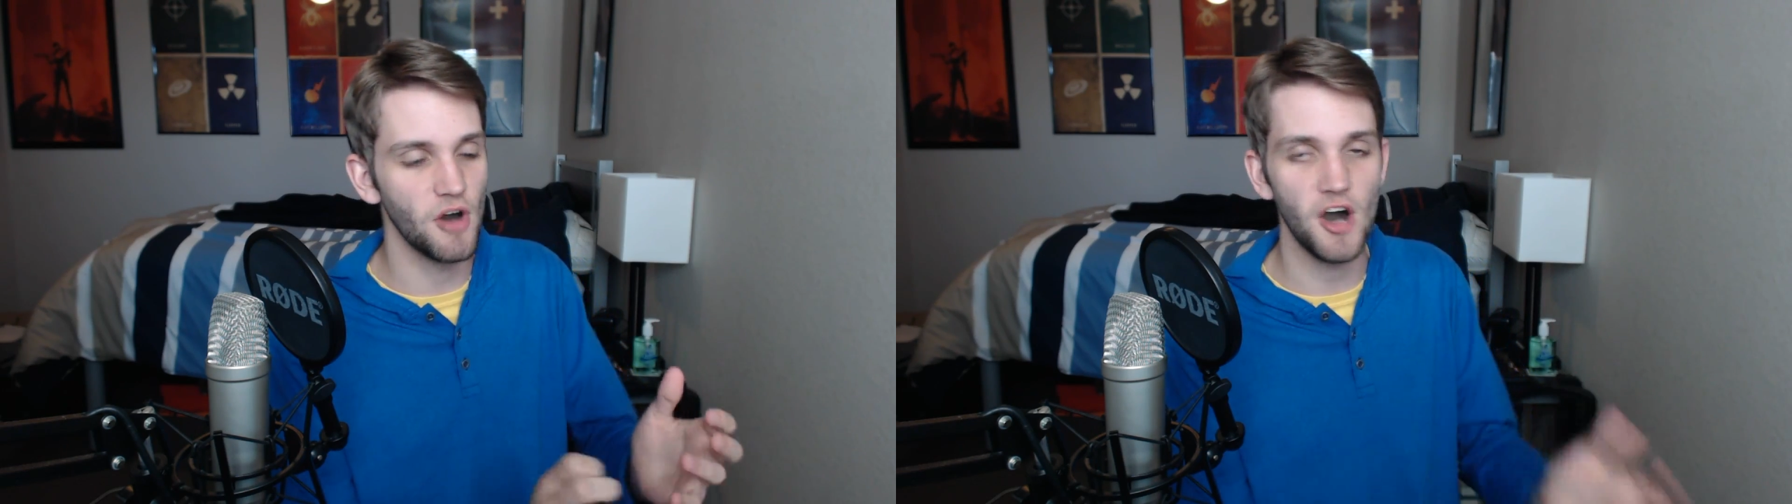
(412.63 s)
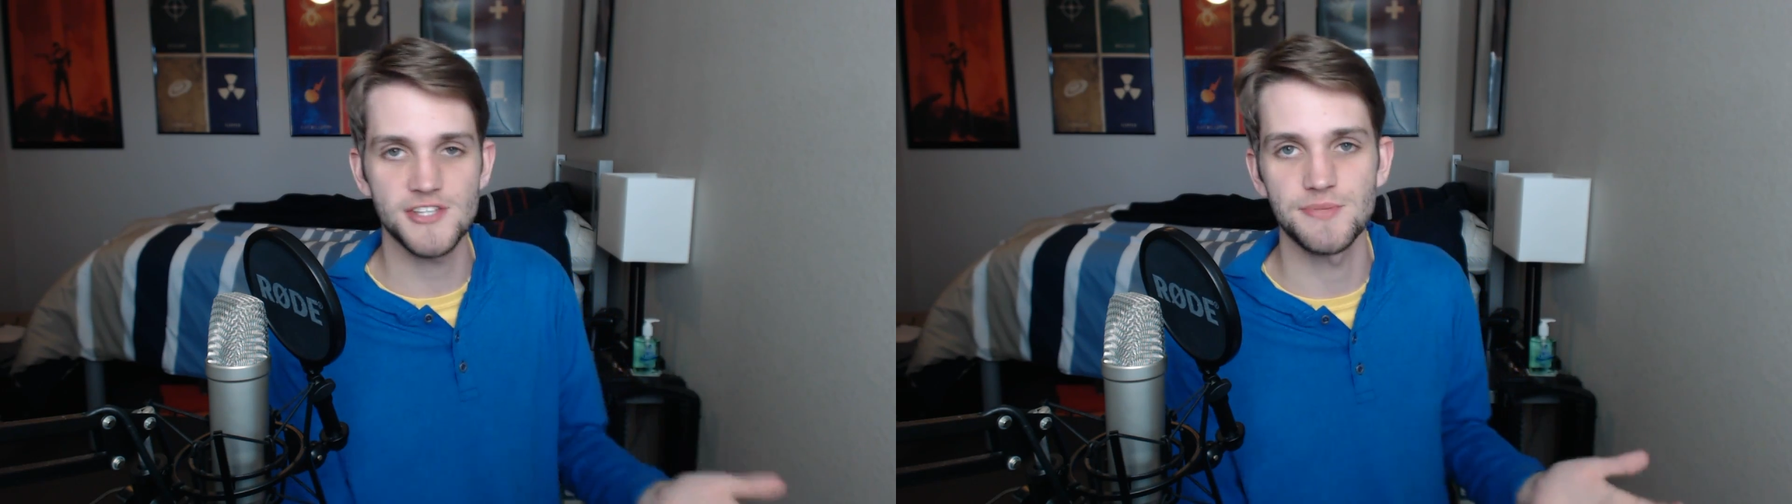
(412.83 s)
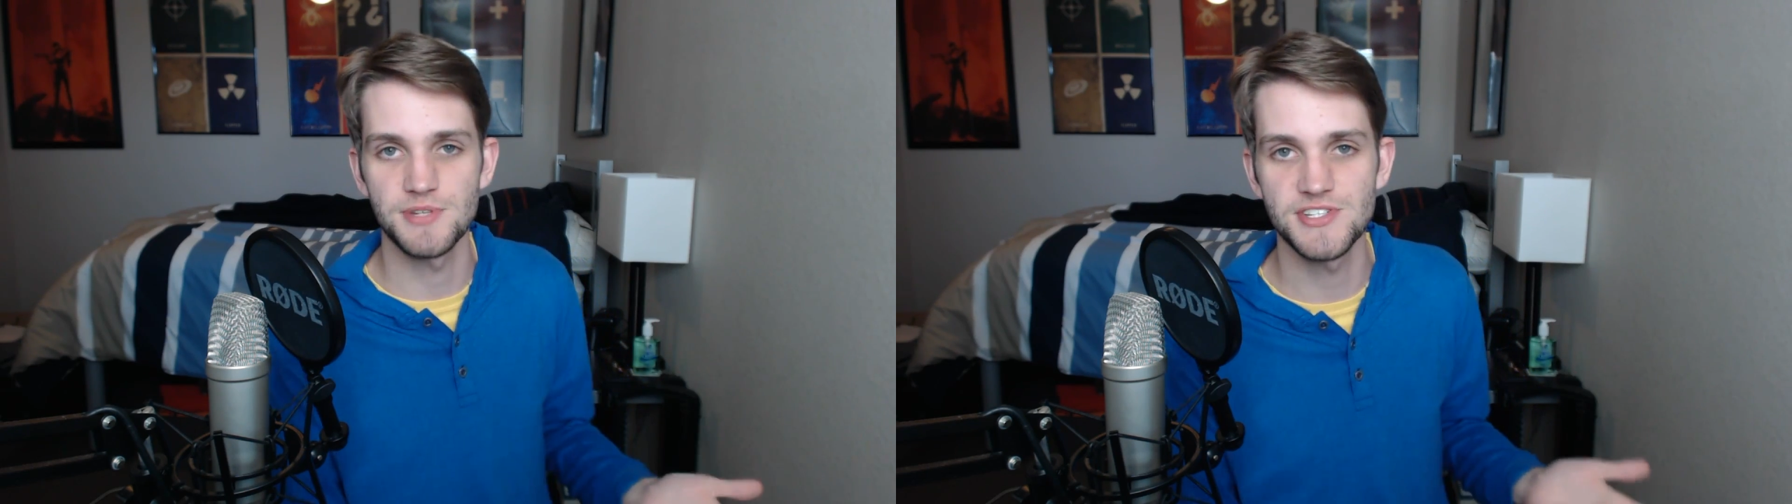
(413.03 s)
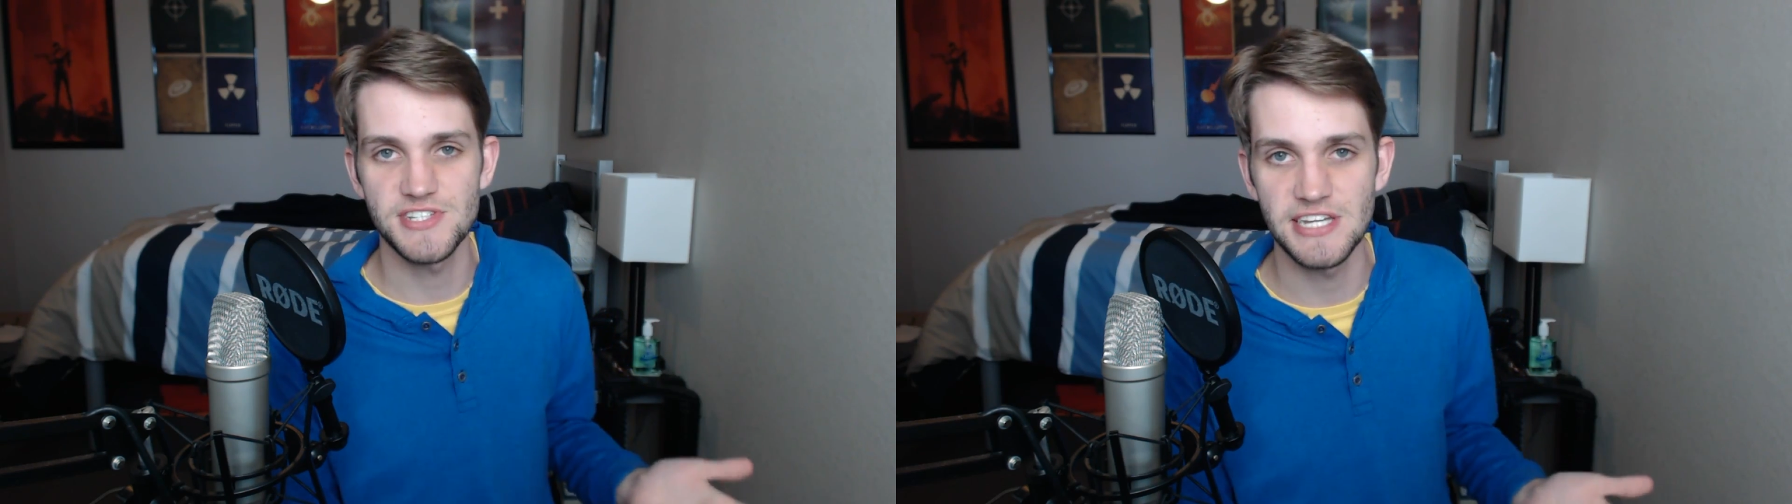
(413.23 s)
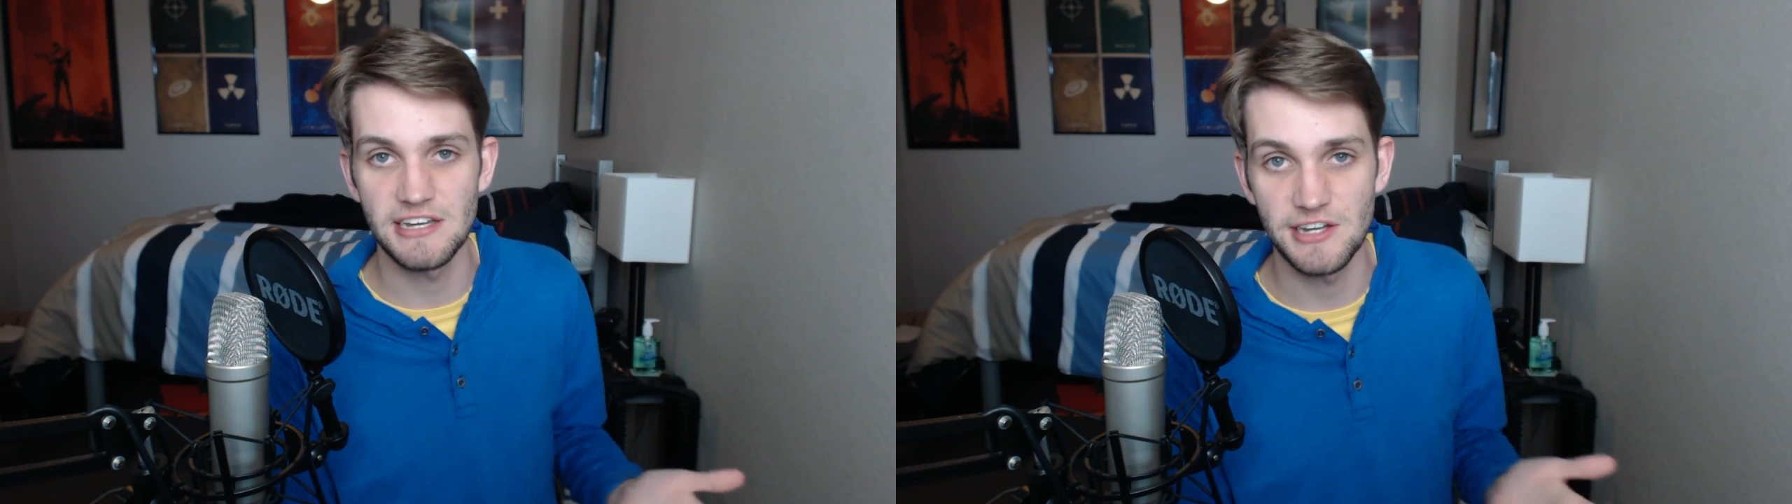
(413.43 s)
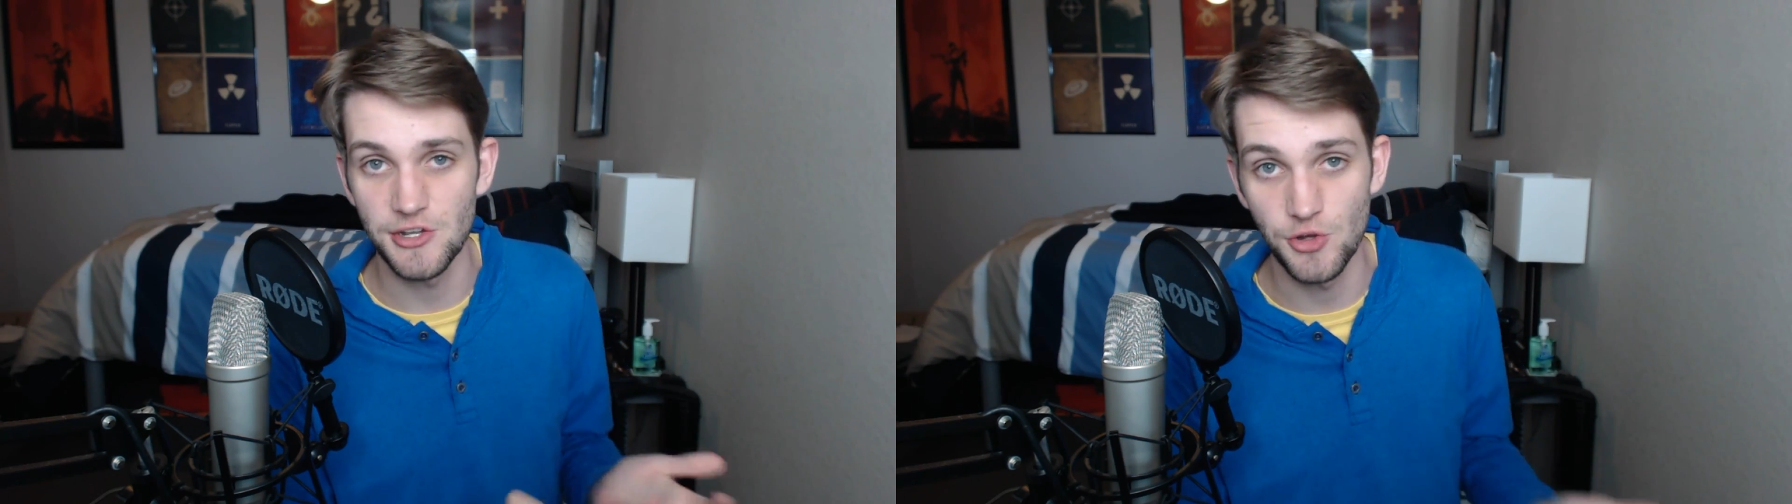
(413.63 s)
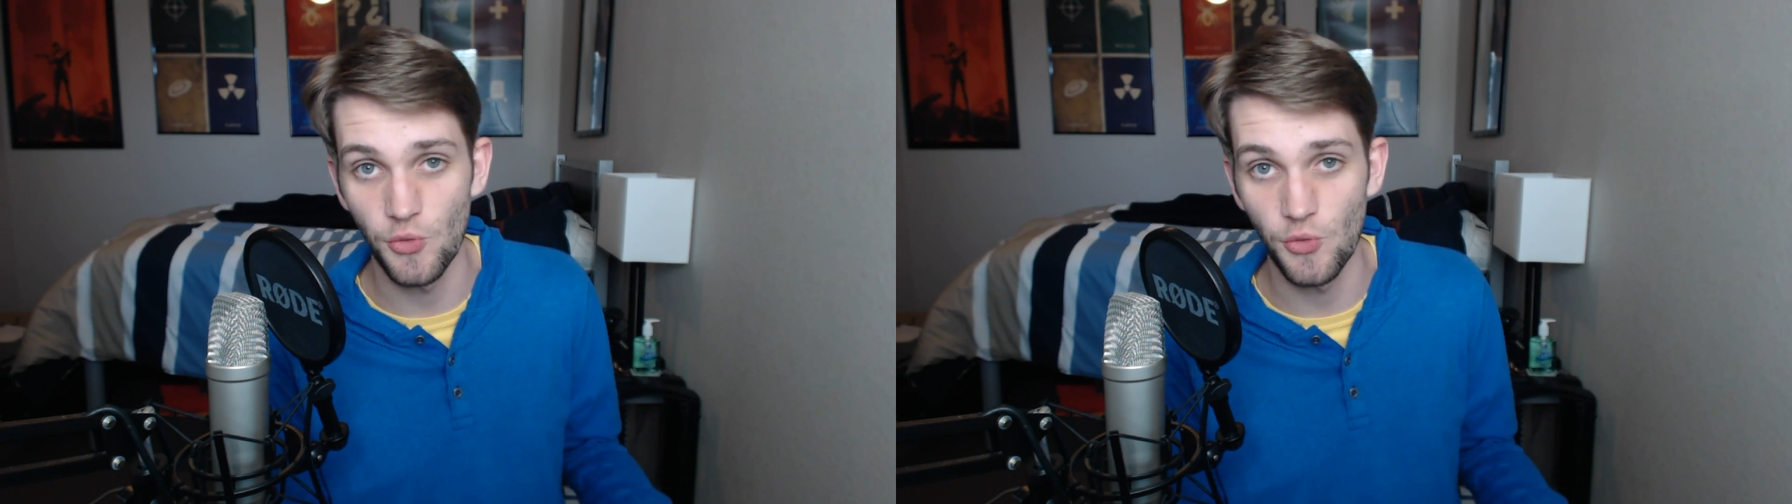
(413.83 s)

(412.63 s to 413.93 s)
awesome to see in a new